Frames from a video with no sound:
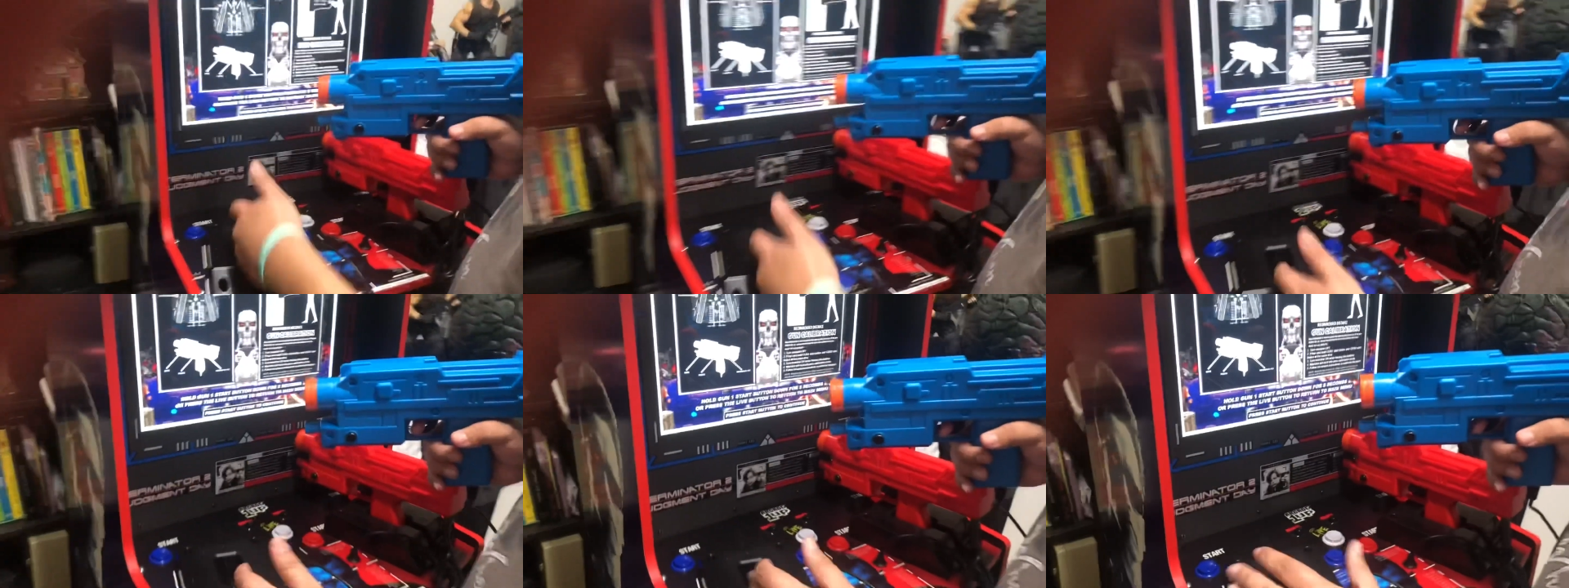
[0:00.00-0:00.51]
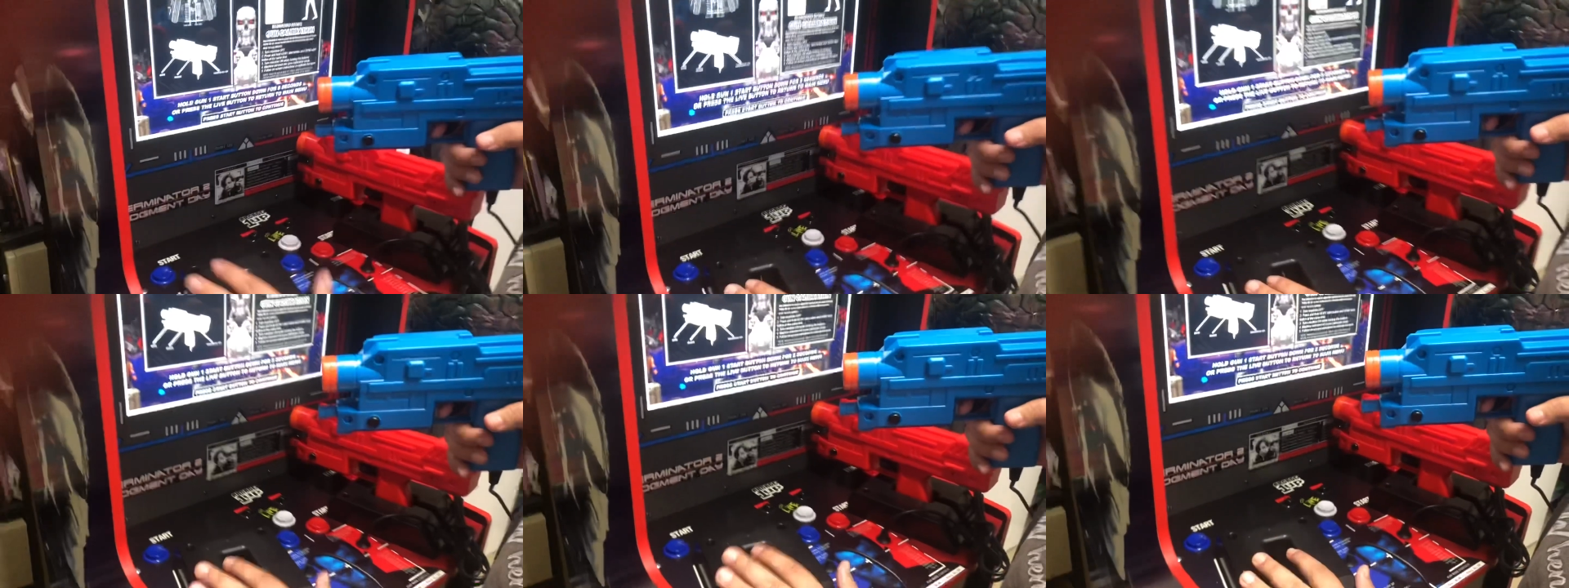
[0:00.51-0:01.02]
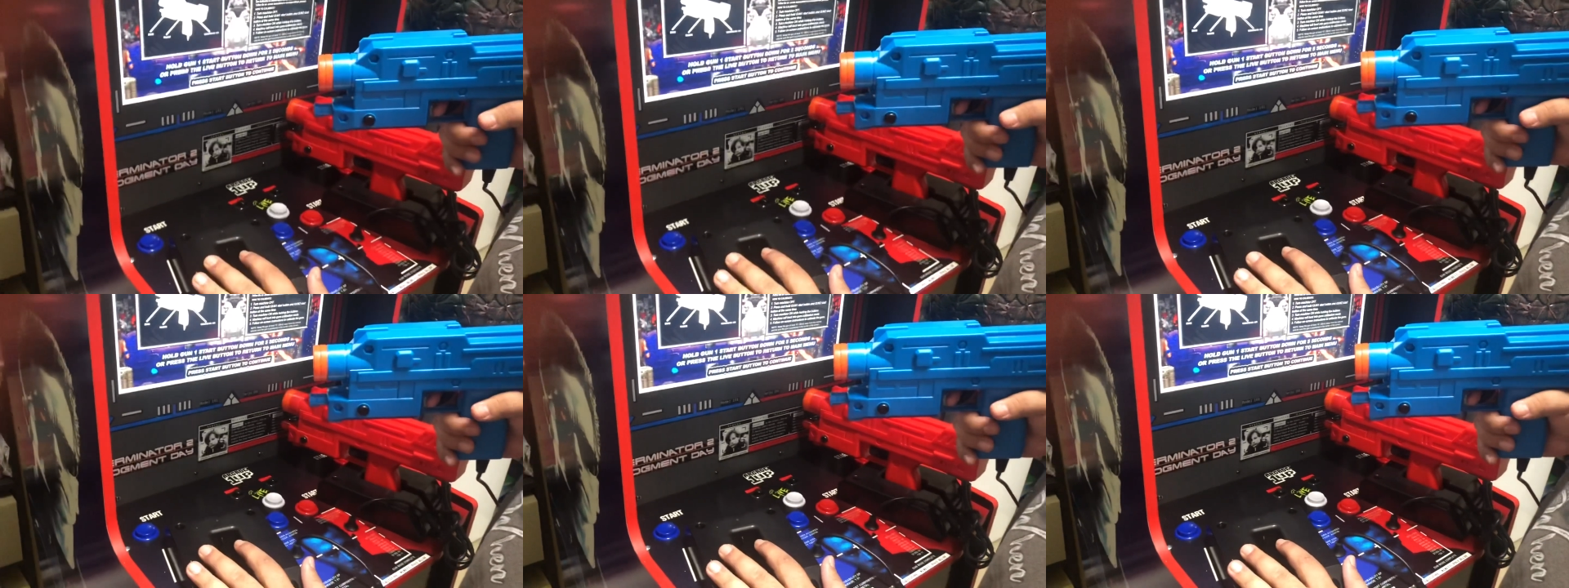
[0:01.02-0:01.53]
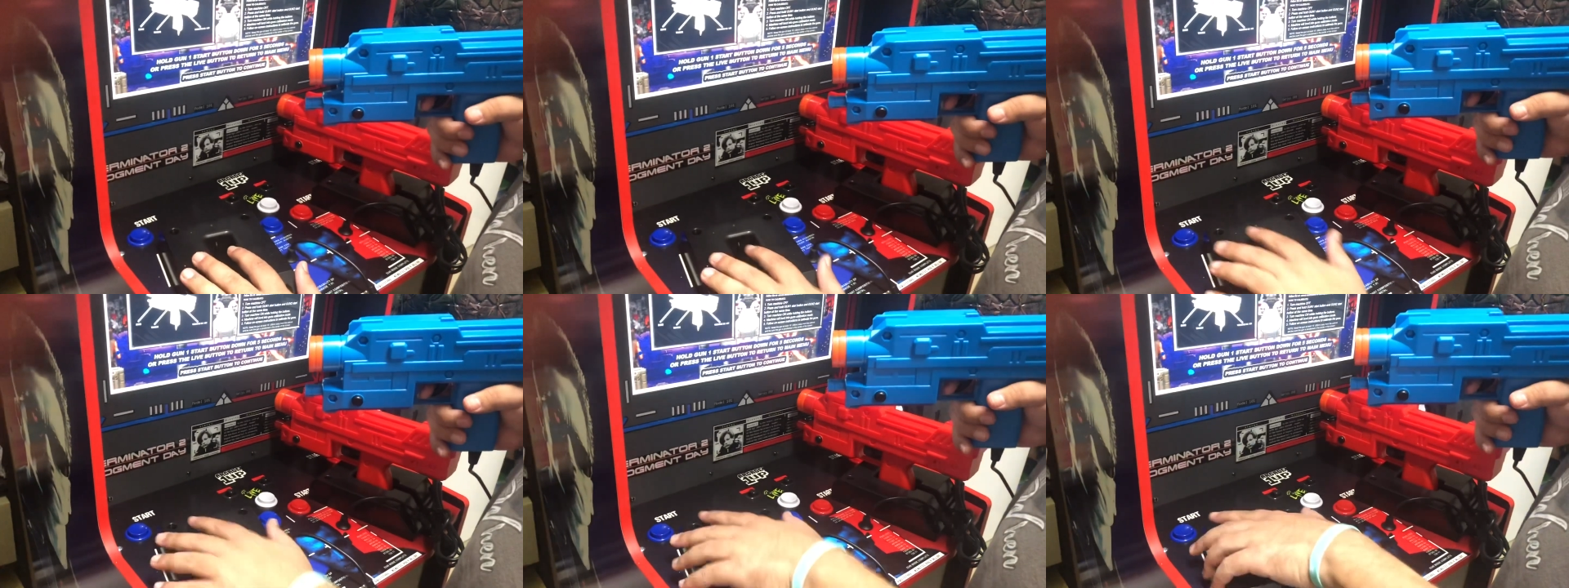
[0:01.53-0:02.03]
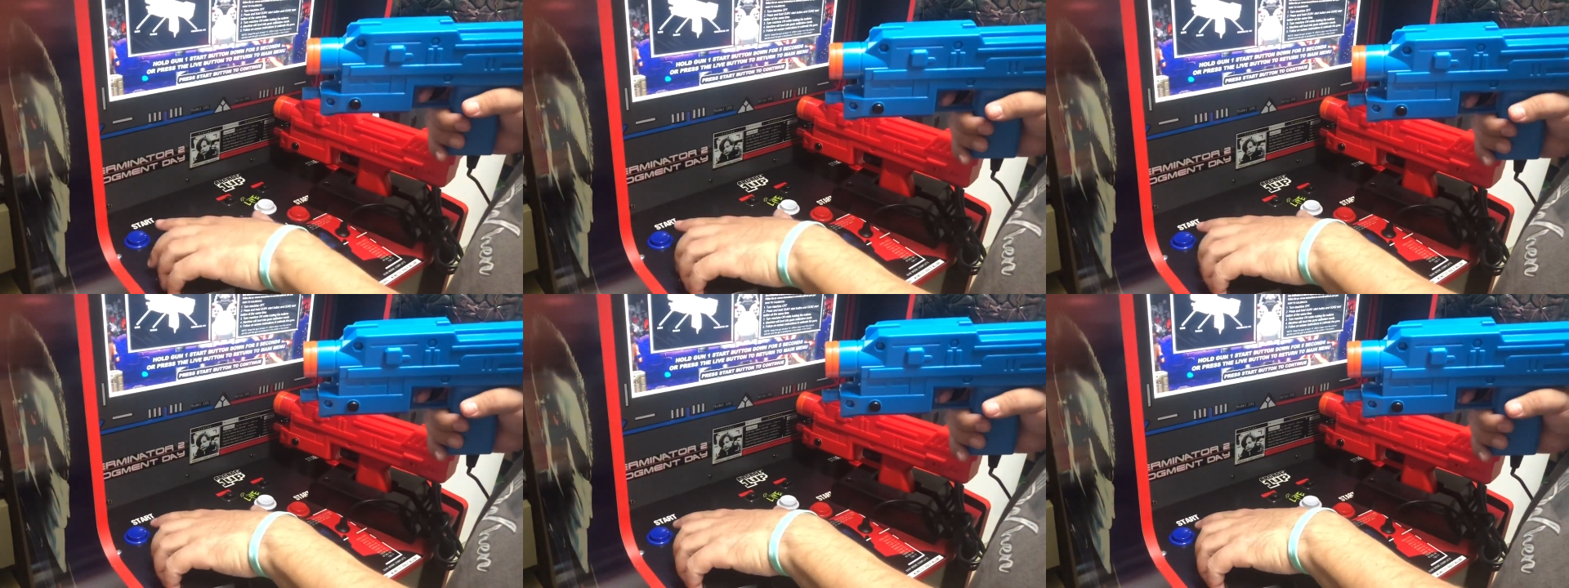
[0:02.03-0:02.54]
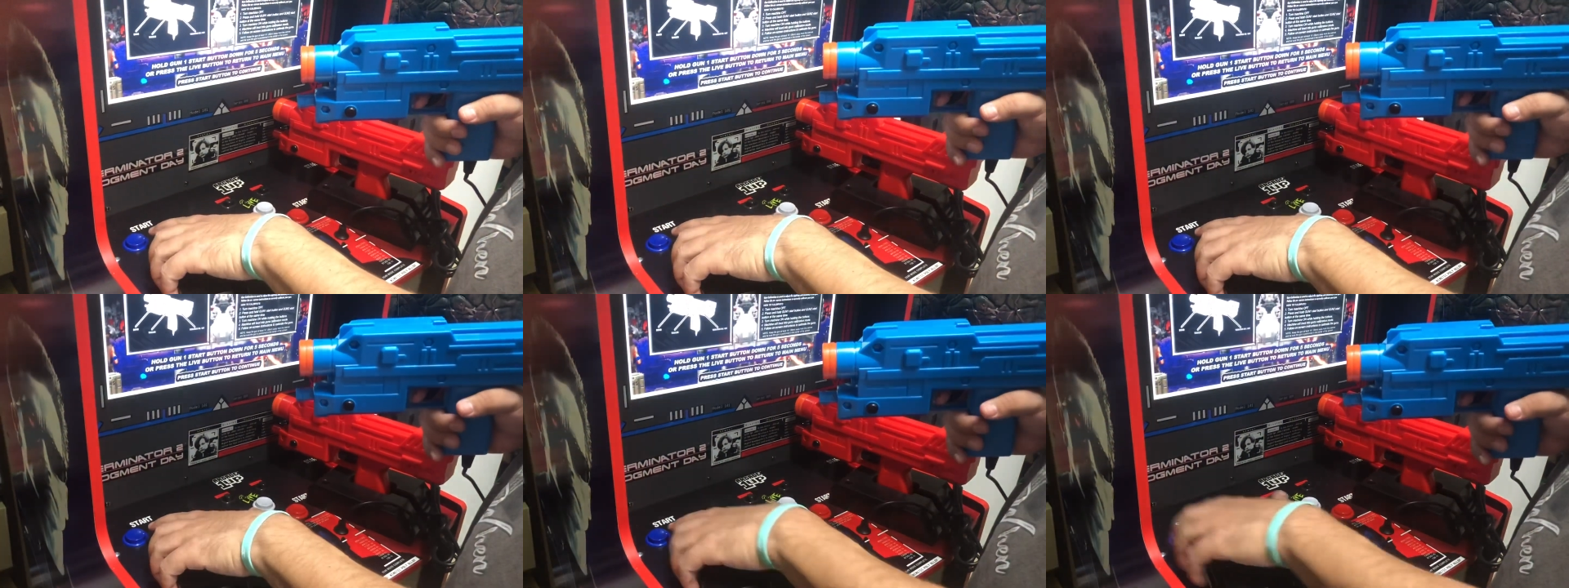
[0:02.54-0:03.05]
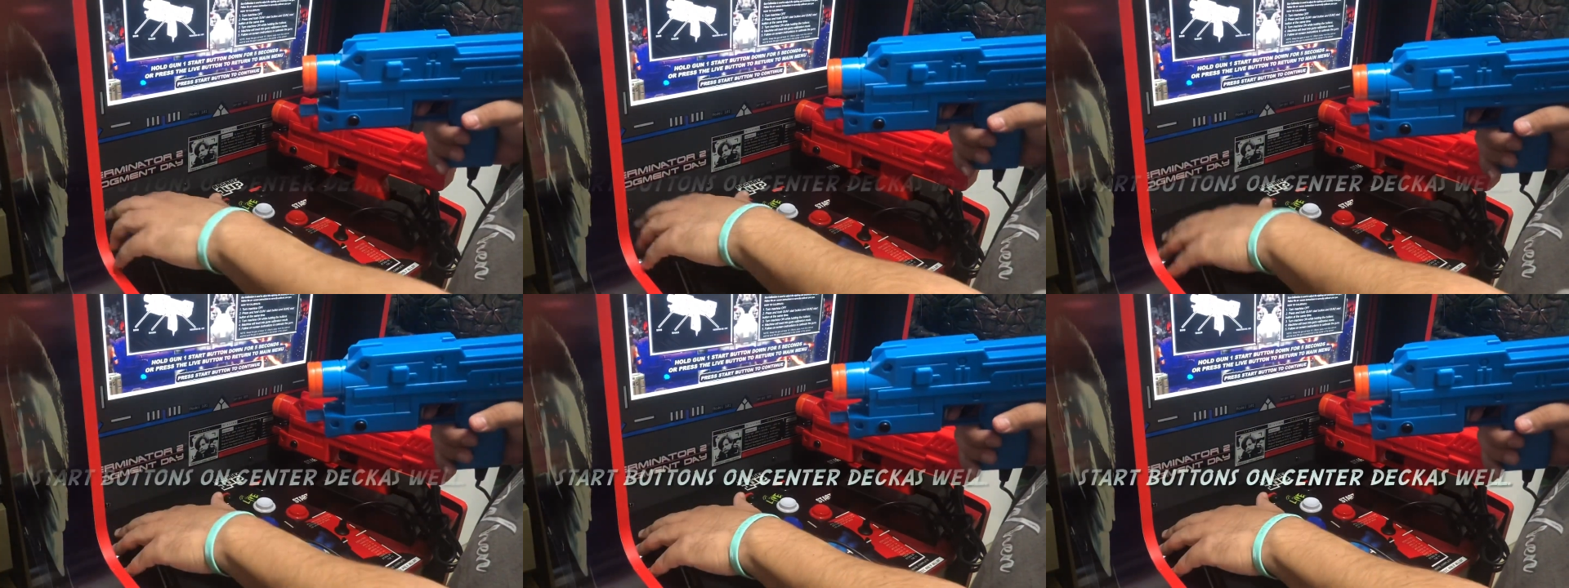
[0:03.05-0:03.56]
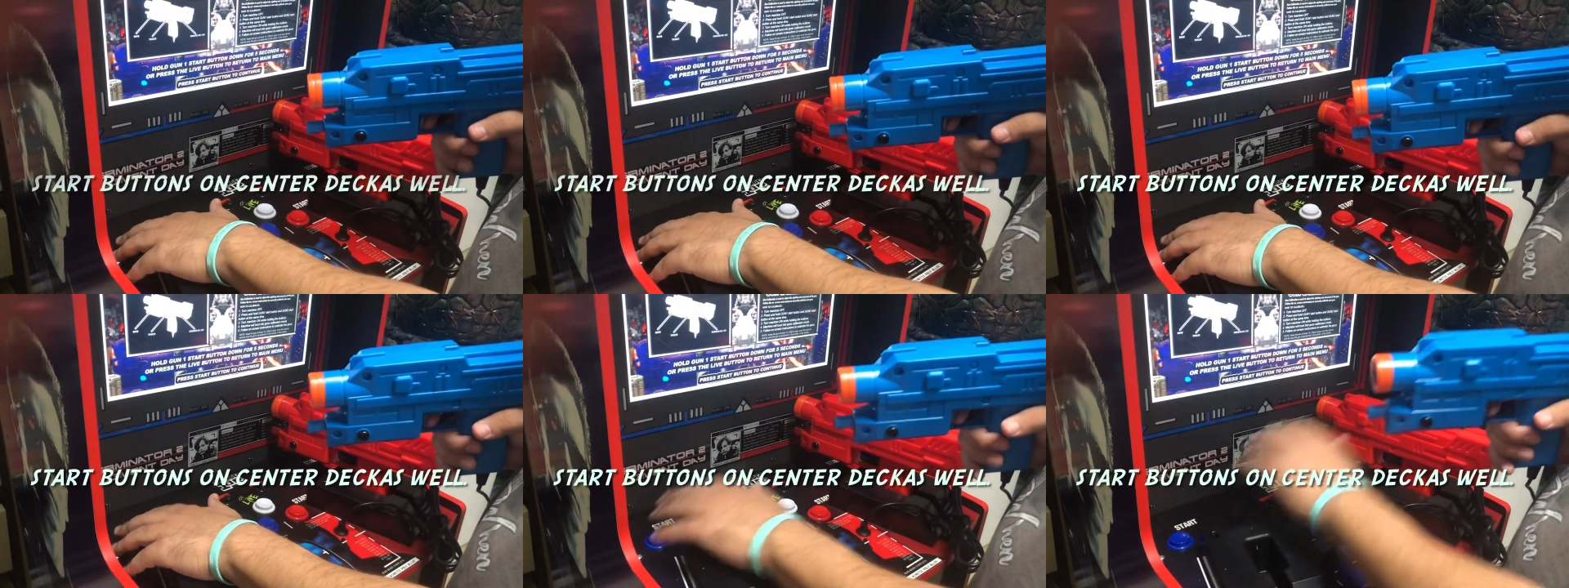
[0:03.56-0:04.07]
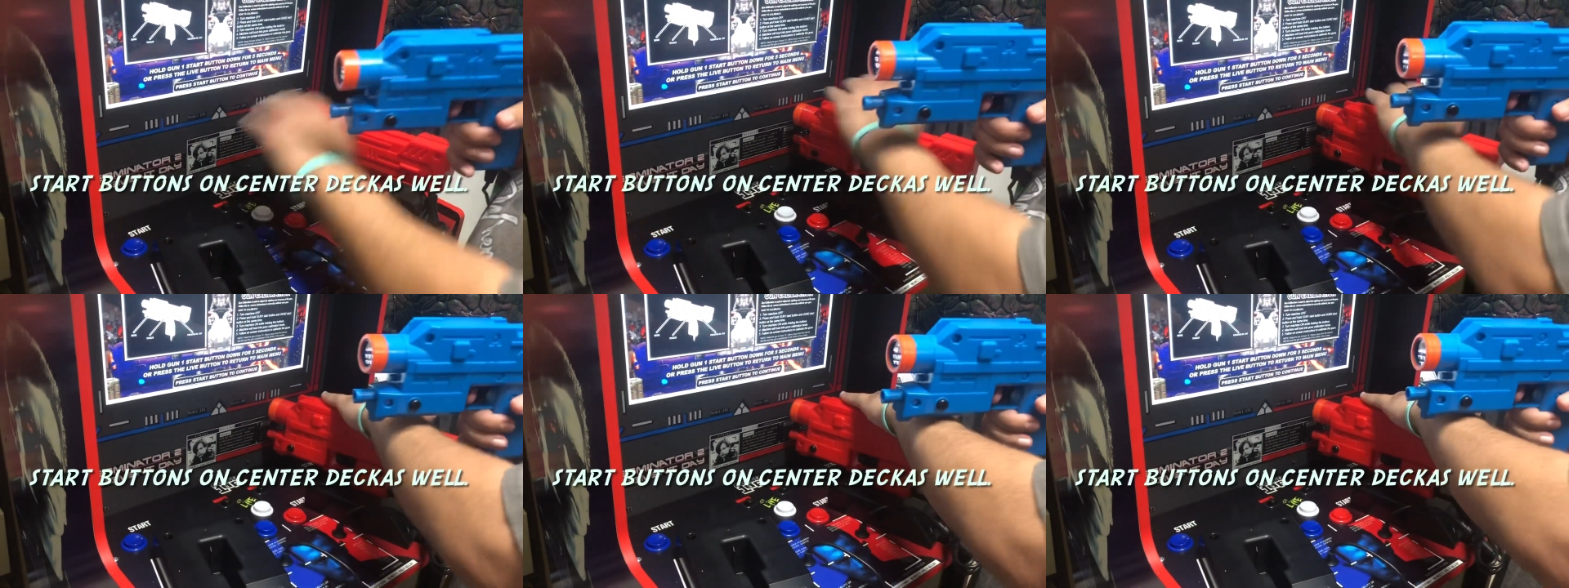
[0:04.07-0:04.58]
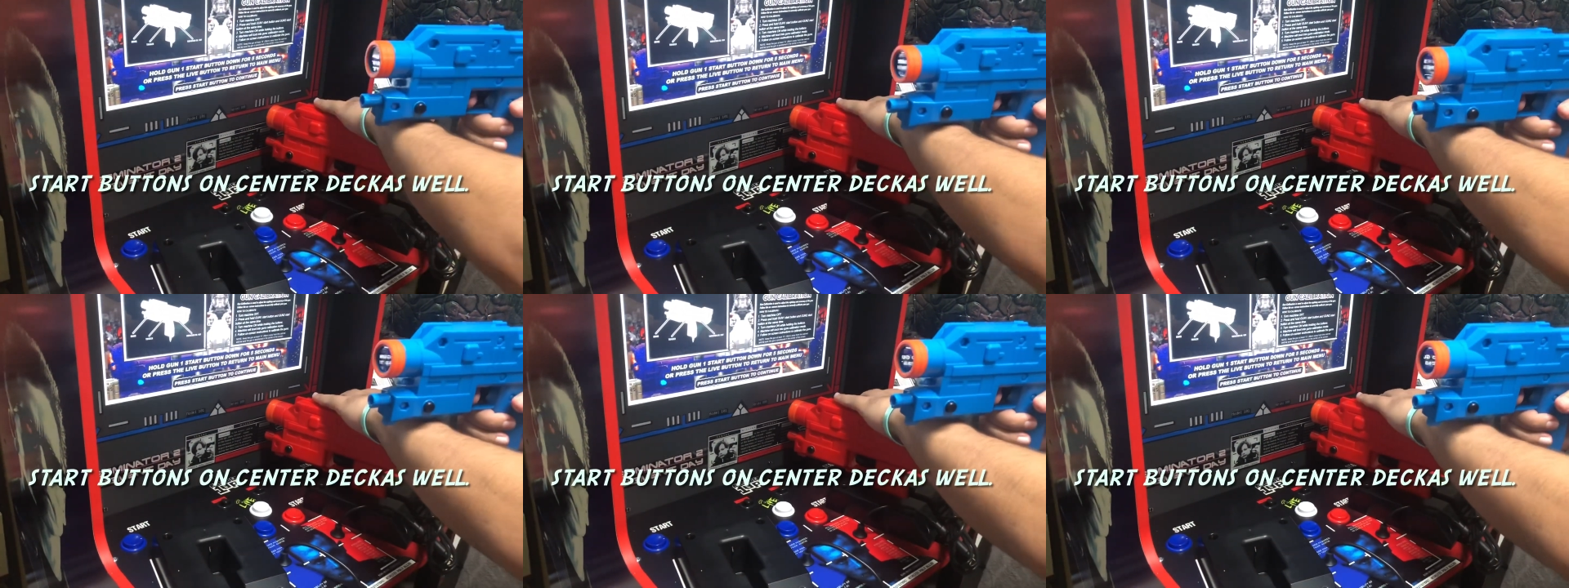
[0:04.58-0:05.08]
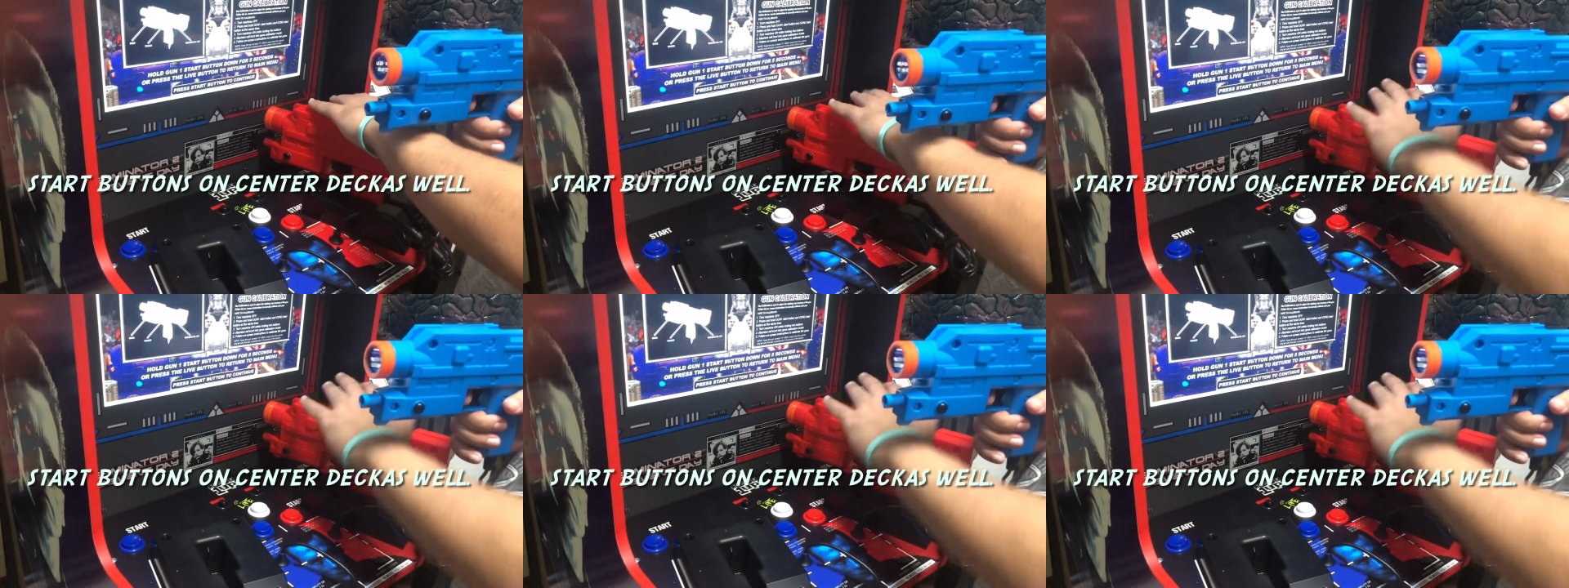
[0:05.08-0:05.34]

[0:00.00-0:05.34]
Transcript: (no speaker visible)